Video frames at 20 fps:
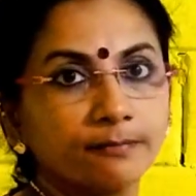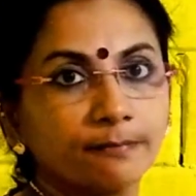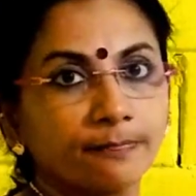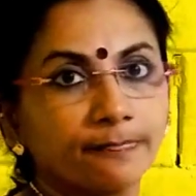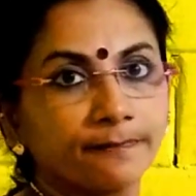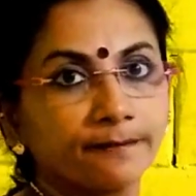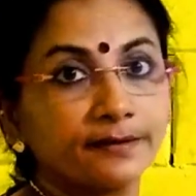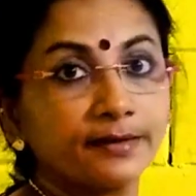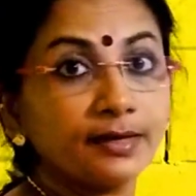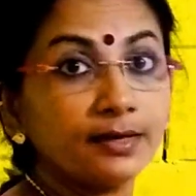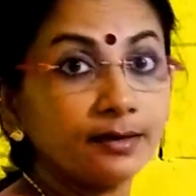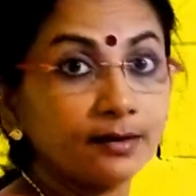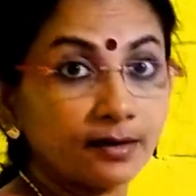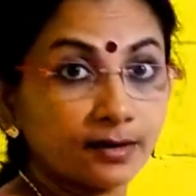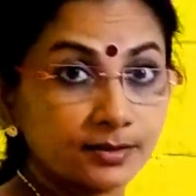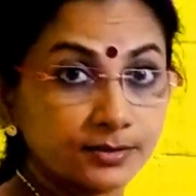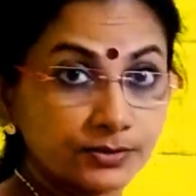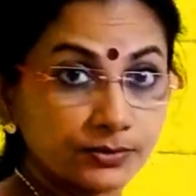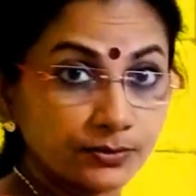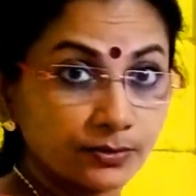King
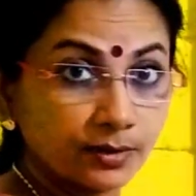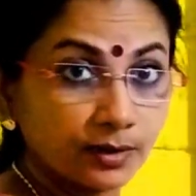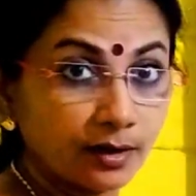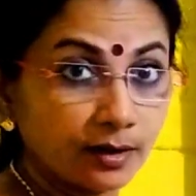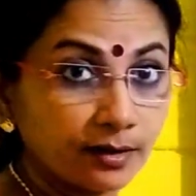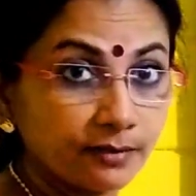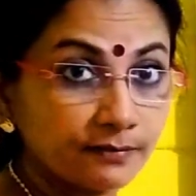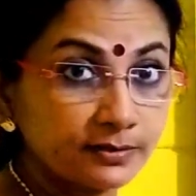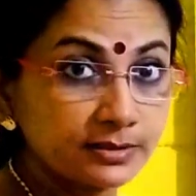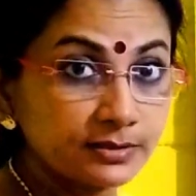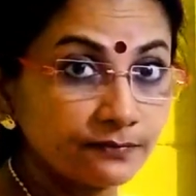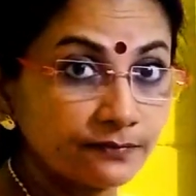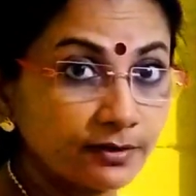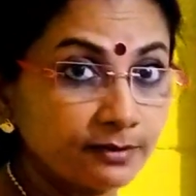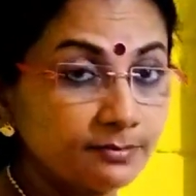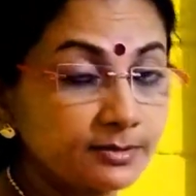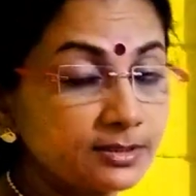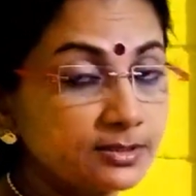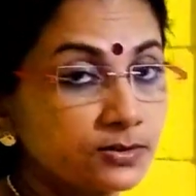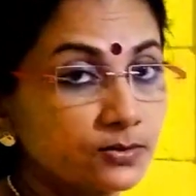Ashoka, he was a
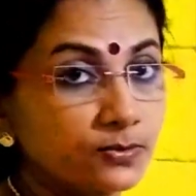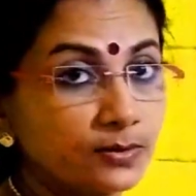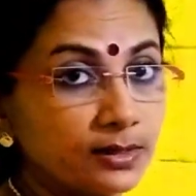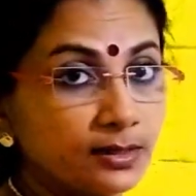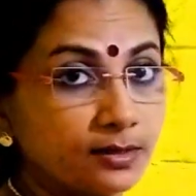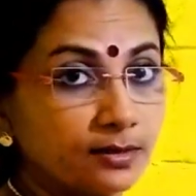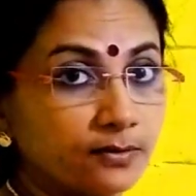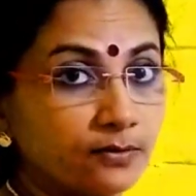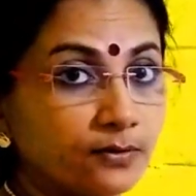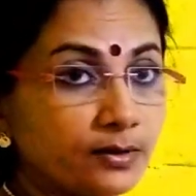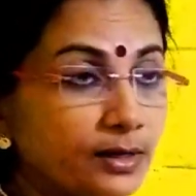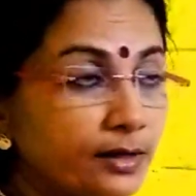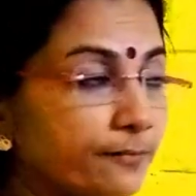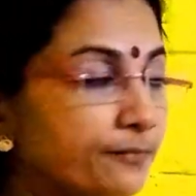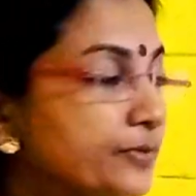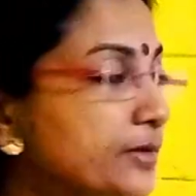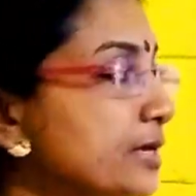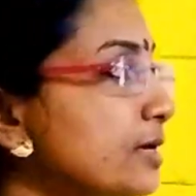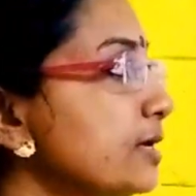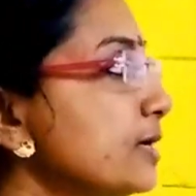famous ruler. Okay,
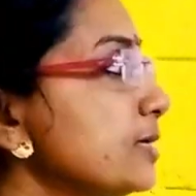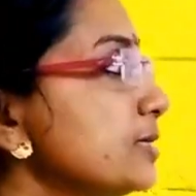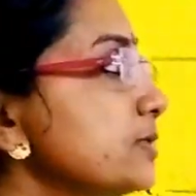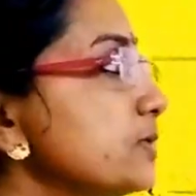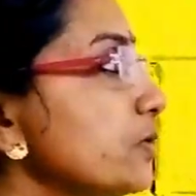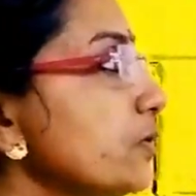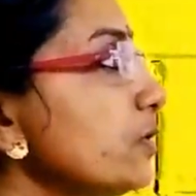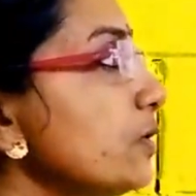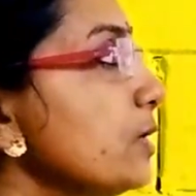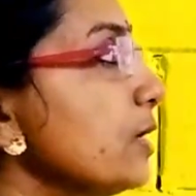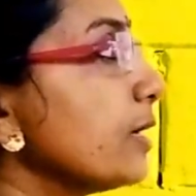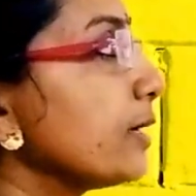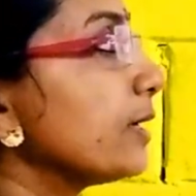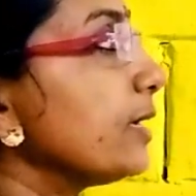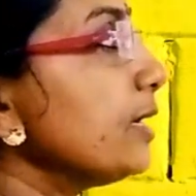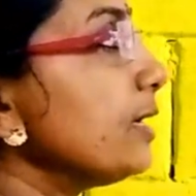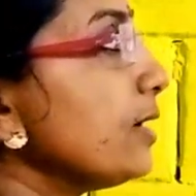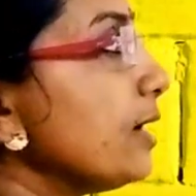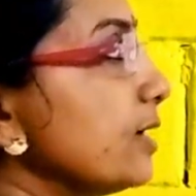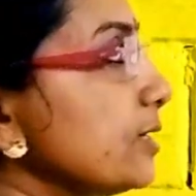so King
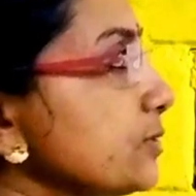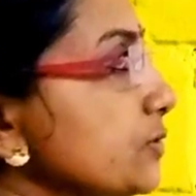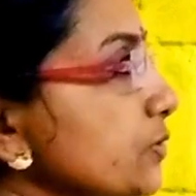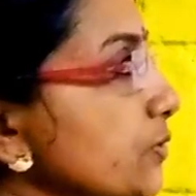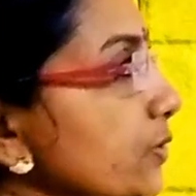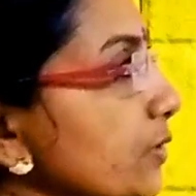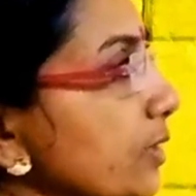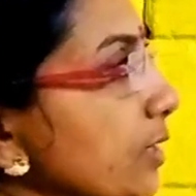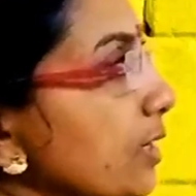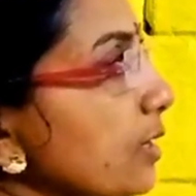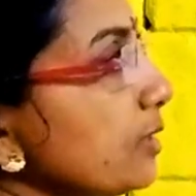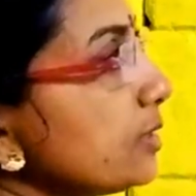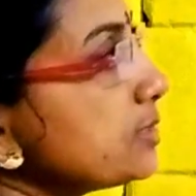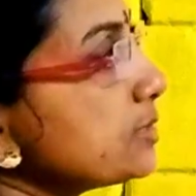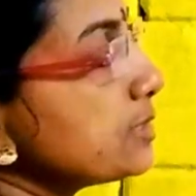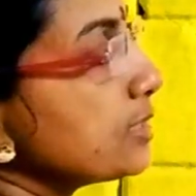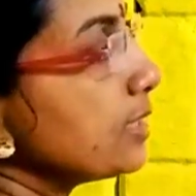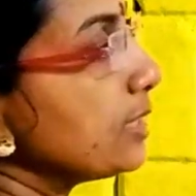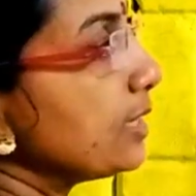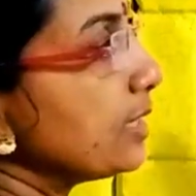Ashoka's
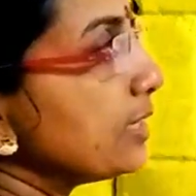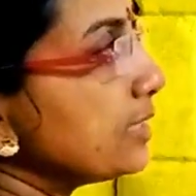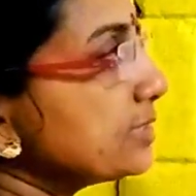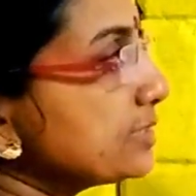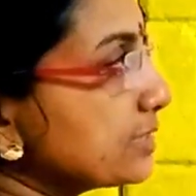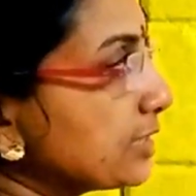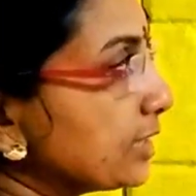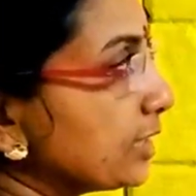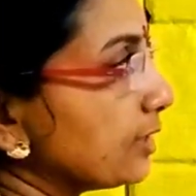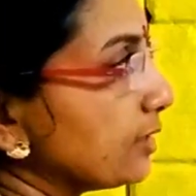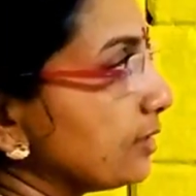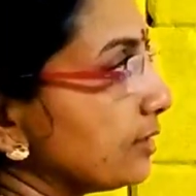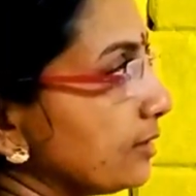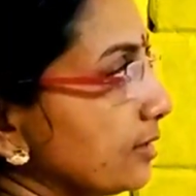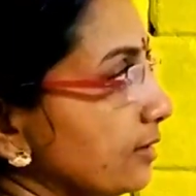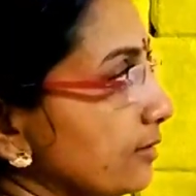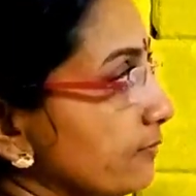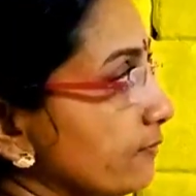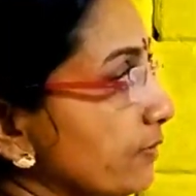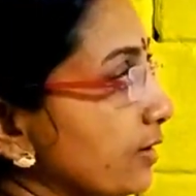
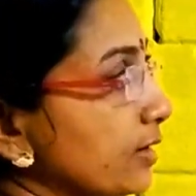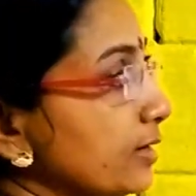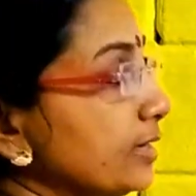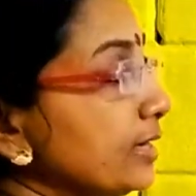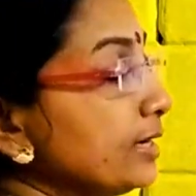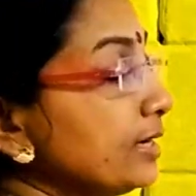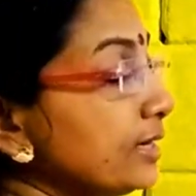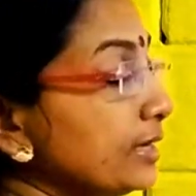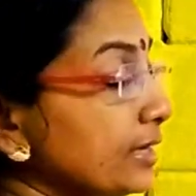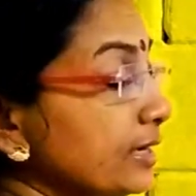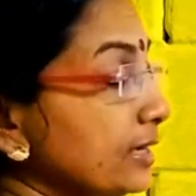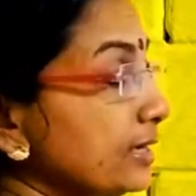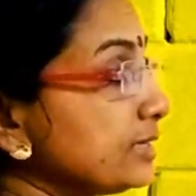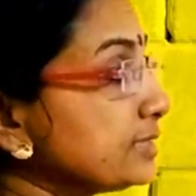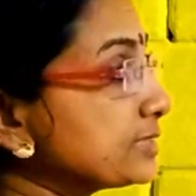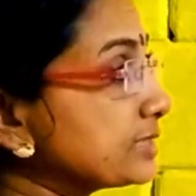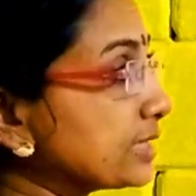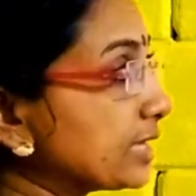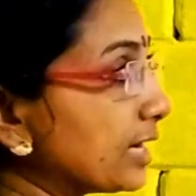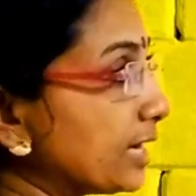what did he
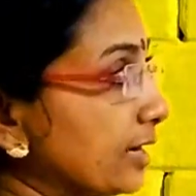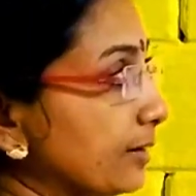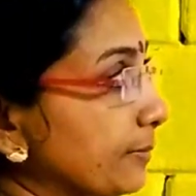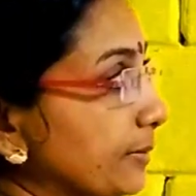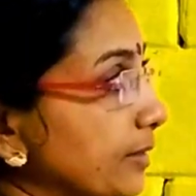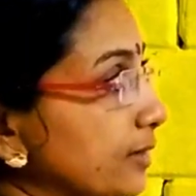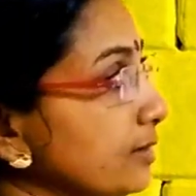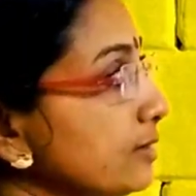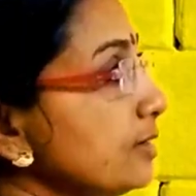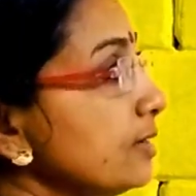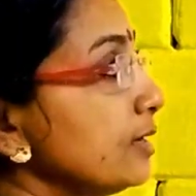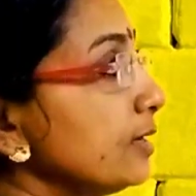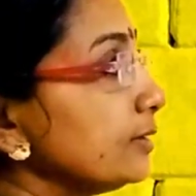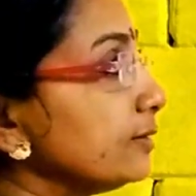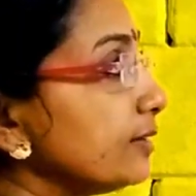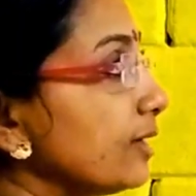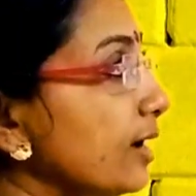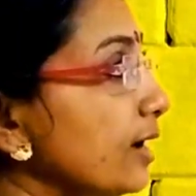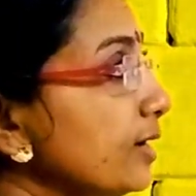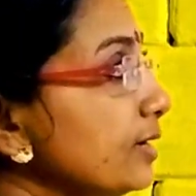inscribe?
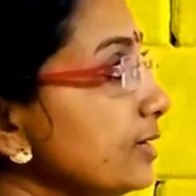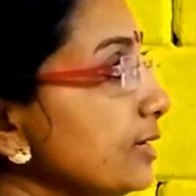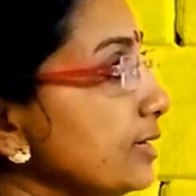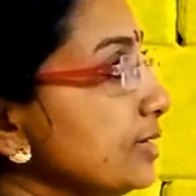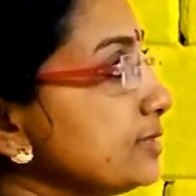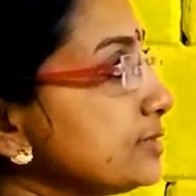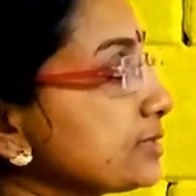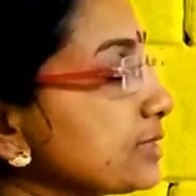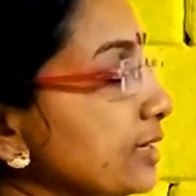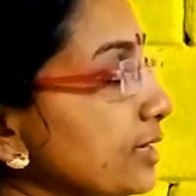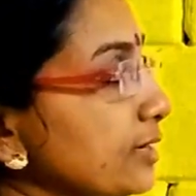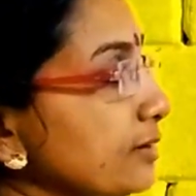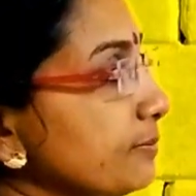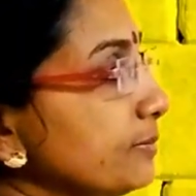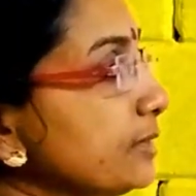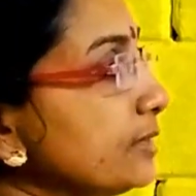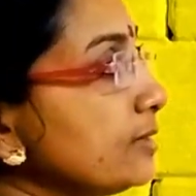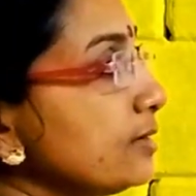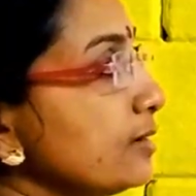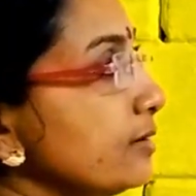That
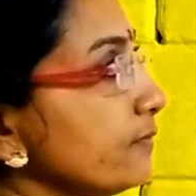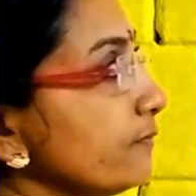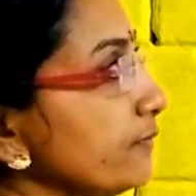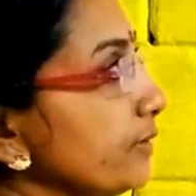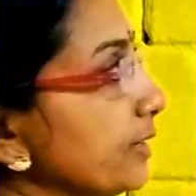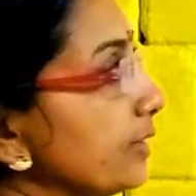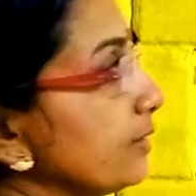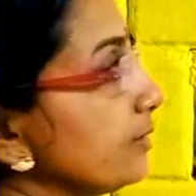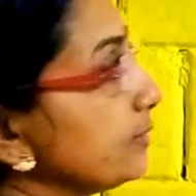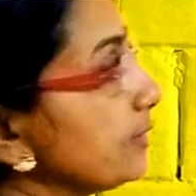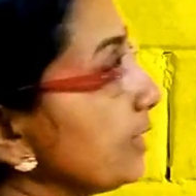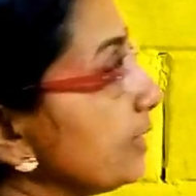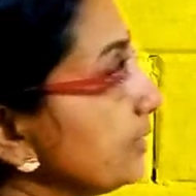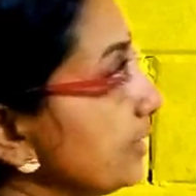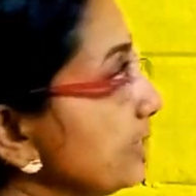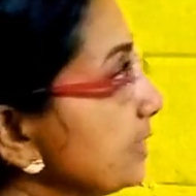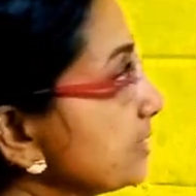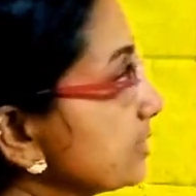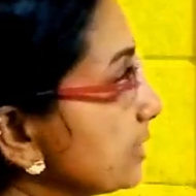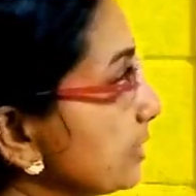
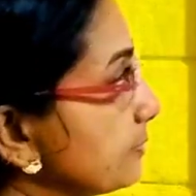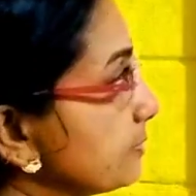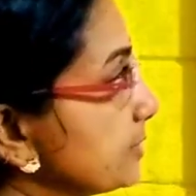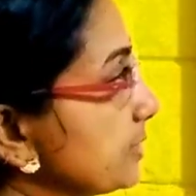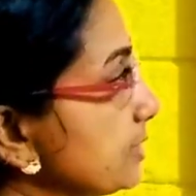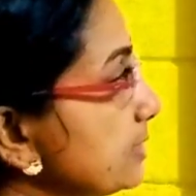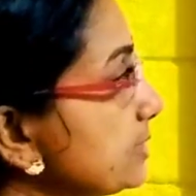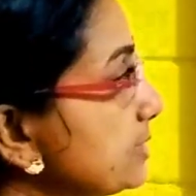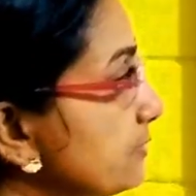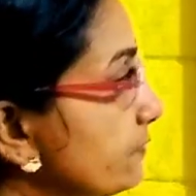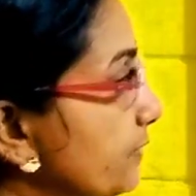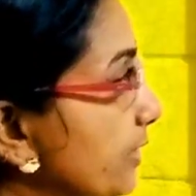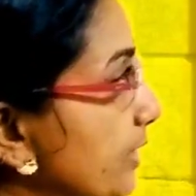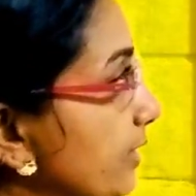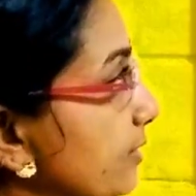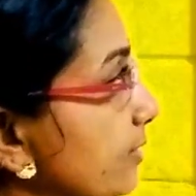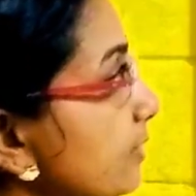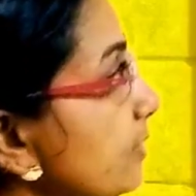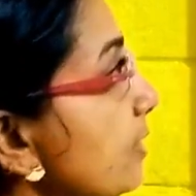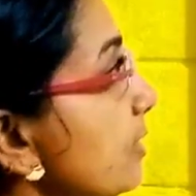inscriptions were
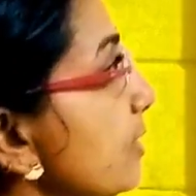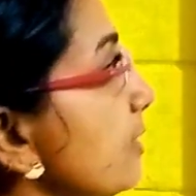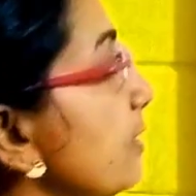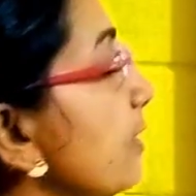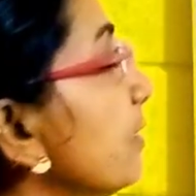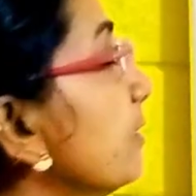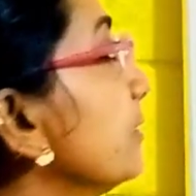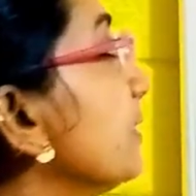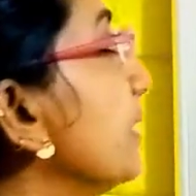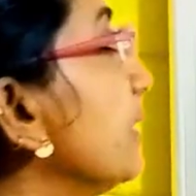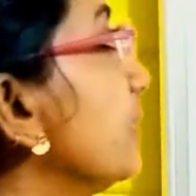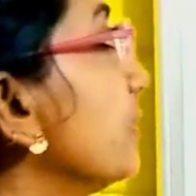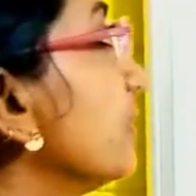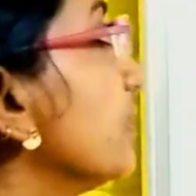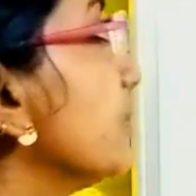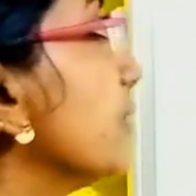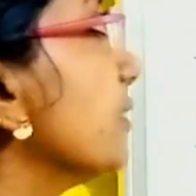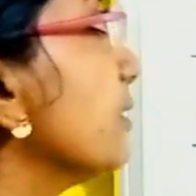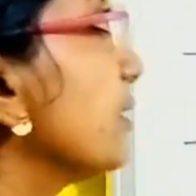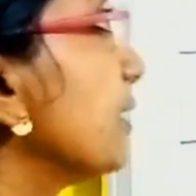
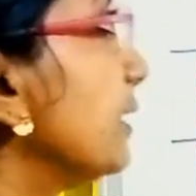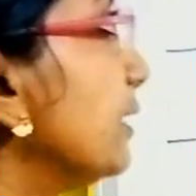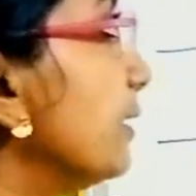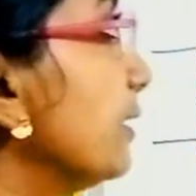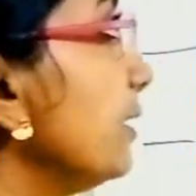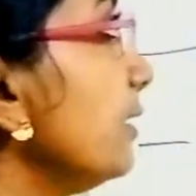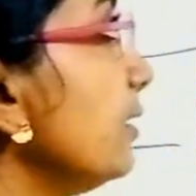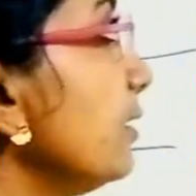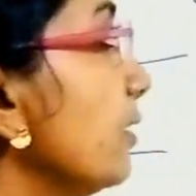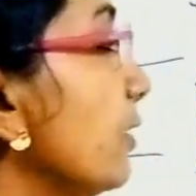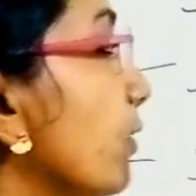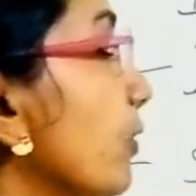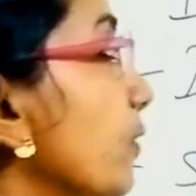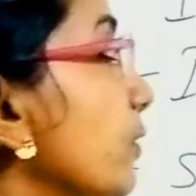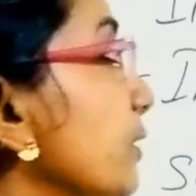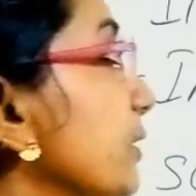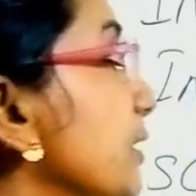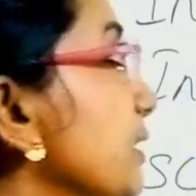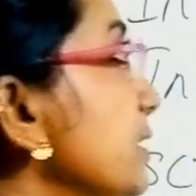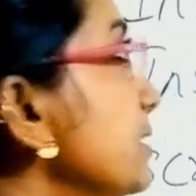written on this